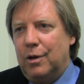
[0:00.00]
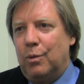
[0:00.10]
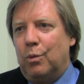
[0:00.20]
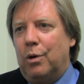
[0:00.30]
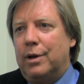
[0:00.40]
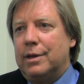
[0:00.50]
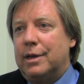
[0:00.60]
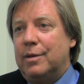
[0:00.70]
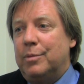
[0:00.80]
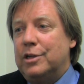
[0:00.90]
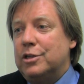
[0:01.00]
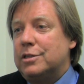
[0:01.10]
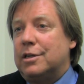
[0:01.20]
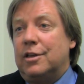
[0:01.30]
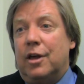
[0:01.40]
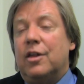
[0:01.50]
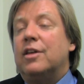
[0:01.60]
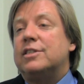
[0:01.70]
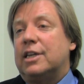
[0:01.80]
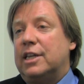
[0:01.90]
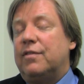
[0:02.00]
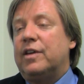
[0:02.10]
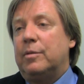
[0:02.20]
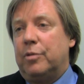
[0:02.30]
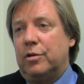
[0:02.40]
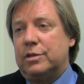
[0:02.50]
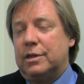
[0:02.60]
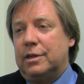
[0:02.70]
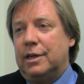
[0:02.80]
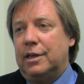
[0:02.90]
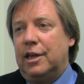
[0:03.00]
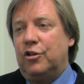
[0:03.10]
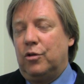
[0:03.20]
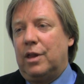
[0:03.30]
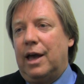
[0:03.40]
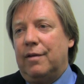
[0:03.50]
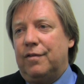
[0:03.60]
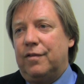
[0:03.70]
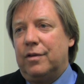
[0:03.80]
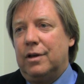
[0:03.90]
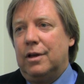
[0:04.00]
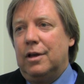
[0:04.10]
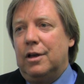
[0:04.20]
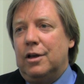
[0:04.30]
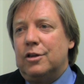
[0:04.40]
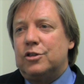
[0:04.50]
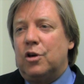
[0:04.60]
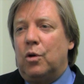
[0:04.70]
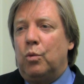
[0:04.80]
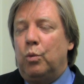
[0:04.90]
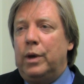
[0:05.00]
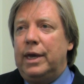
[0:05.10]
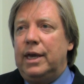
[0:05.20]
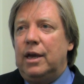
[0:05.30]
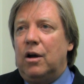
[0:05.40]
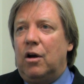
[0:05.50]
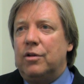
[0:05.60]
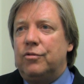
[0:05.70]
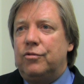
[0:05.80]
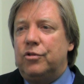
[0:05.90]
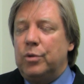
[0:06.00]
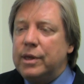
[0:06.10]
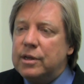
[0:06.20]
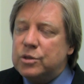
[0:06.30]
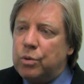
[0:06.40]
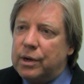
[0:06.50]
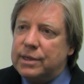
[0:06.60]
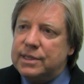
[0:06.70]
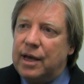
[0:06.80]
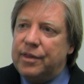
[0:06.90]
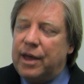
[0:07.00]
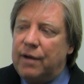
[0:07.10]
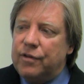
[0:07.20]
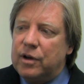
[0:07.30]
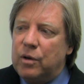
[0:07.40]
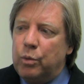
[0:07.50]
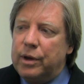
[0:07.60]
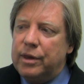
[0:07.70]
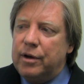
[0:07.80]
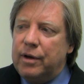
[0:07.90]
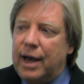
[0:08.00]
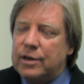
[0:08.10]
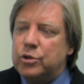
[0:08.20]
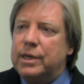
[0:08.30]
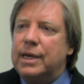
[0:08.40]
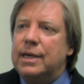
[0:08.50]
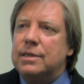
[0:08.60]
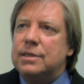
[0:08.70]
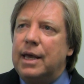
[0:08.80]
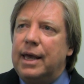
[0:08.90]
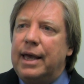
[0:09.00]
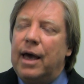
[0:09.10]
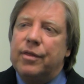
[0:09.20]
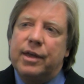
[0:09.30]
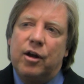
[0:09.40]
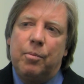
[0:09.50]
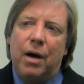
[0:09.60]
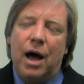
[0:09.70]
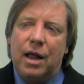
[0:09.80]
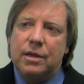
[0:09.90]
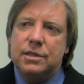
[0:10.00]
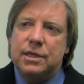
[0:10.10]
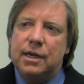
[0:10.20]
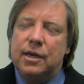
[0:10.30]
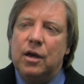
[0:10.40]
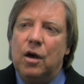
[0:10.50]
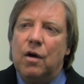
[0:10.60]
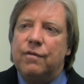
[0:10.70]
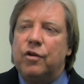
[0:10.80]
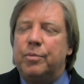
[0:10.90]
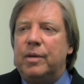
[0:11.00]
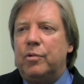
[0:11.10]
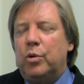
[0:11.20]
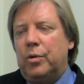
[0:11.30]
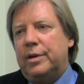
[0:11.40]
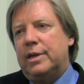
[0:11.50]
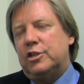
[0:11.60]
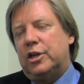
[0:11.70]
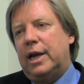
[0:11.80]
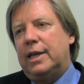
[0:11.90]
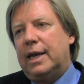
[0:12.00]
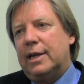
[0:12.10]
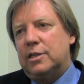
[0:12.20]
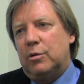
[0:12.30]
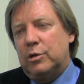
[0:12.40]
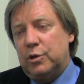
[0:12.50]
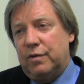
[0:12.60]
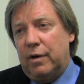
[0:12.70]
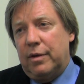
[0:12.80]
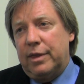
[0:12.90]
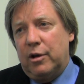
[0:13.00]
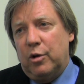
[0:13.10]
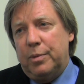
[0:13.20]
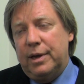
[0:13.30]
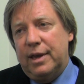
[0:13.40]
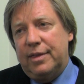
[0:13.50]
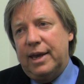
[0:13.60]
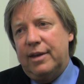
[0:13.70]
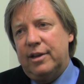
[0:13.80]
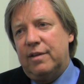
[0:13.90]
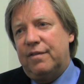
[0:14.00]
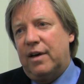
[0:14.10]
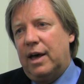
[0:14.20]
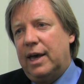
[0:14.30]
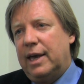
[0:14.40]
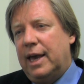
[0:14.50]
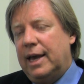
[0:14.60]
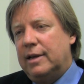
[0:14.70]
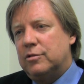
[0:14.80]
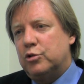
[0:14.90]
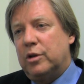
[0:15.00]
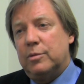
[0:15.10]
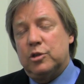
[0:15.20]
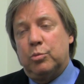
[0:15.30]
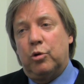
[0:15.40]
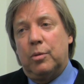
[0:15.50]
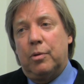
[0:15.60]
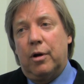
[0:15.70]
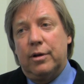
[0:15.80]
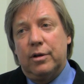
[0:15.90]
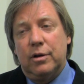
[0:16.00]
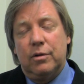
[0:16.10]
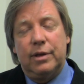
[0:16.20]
One can be just another, a significant person in, in your life. So we are doing this work in South Africa where there actually is a healthcare policy for people who are initiating antiretroviral therapy, that they identify a treatment support partner, or